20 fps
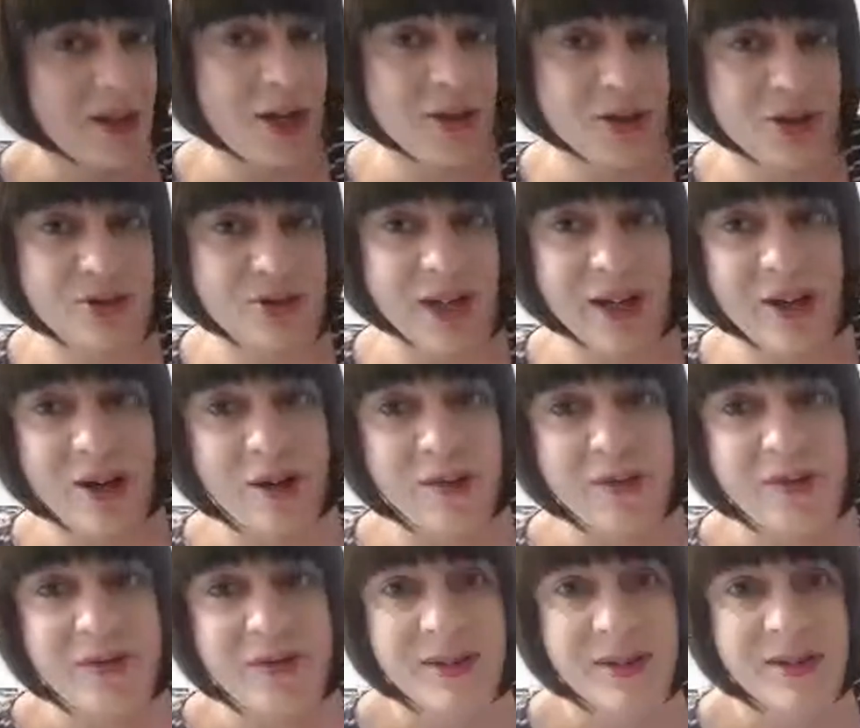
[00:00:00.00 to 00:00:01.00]
go straight
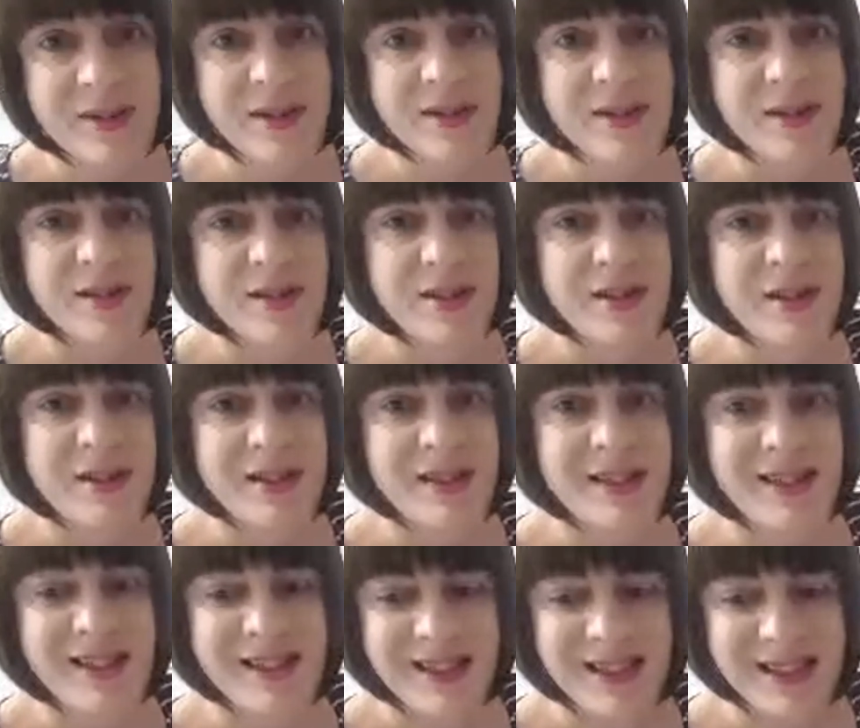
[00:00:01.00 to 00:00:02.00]
off.
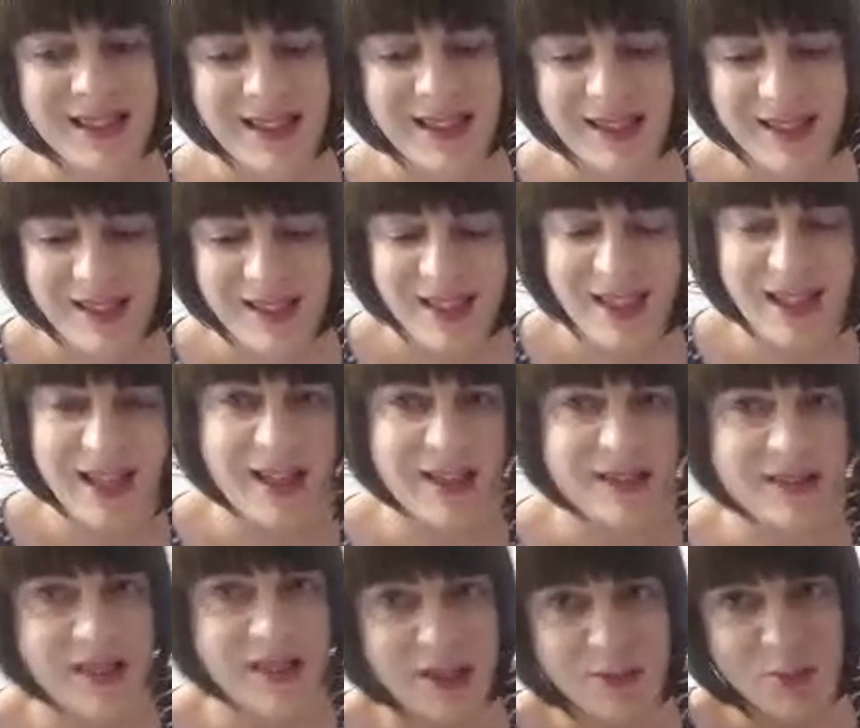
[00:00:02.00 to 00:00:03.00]
And
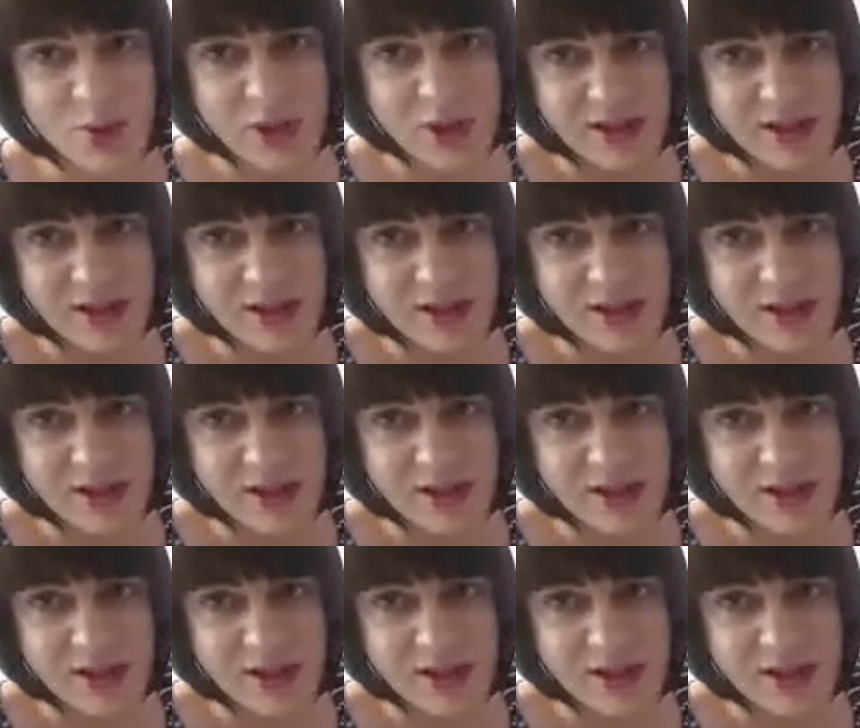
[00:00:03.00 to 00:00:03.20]
I'm going